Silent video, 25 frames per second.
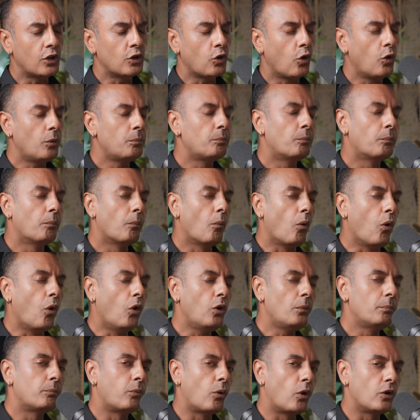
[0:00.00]
it
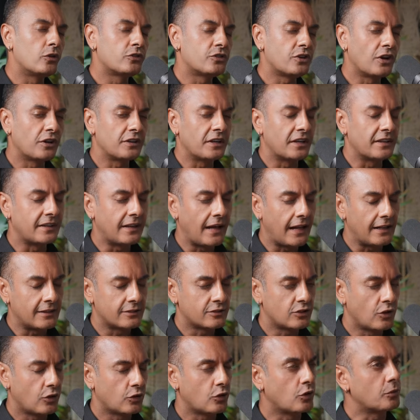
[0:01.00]
all boils down and dials
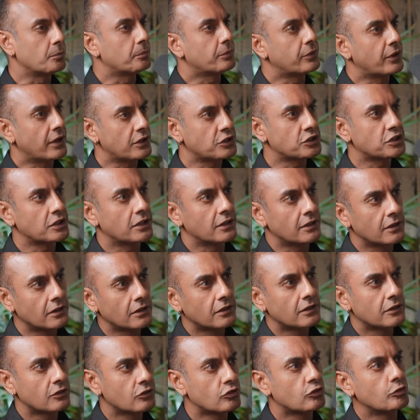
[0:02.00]
down on pressure,
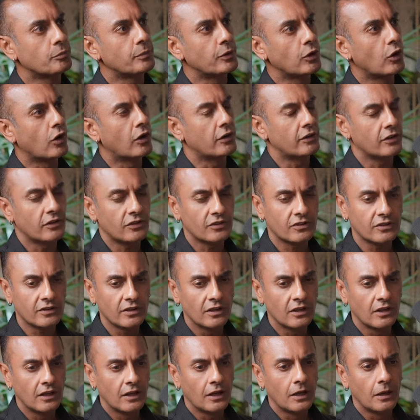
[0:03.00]
to be honest.
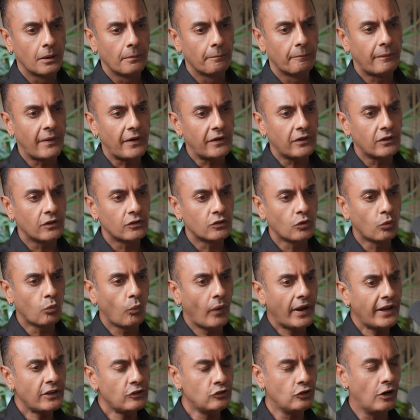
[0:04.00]
But the
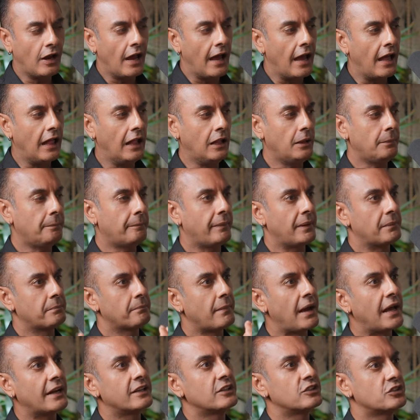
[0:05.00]
way to help and
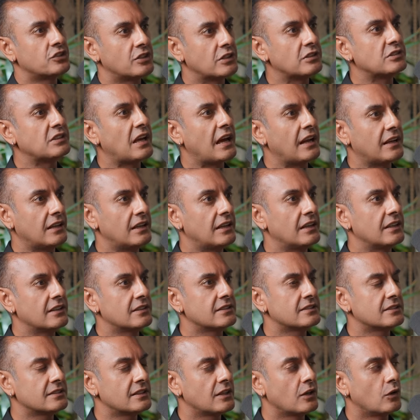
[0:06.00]
manage these
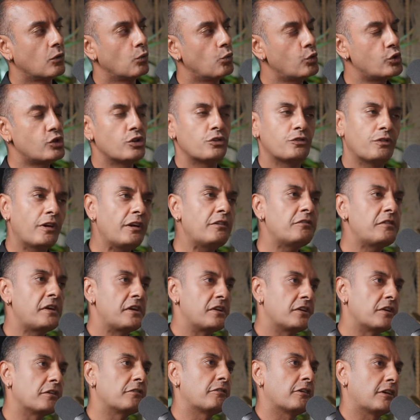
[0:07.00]
athletes, which is very, very
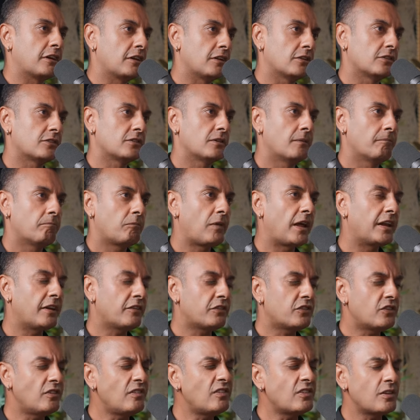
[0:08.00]
difficult, and I've
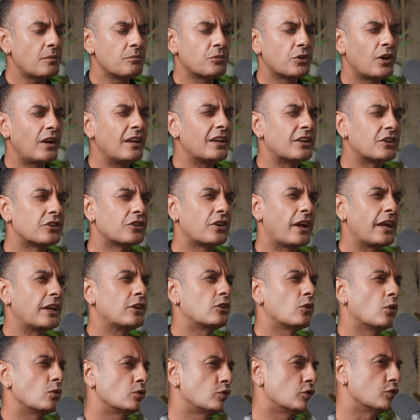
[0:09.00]
seen some really great
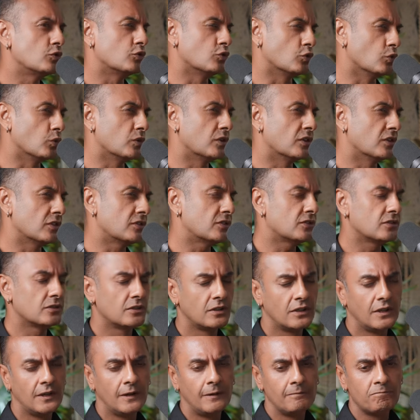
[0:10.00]
coaches do this,
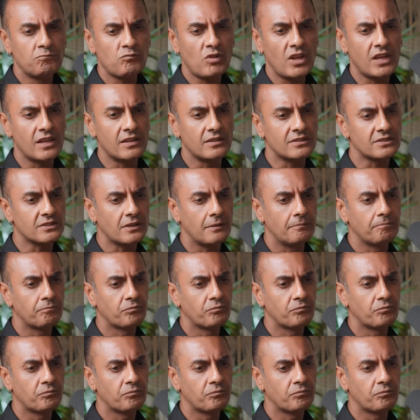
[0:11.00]
is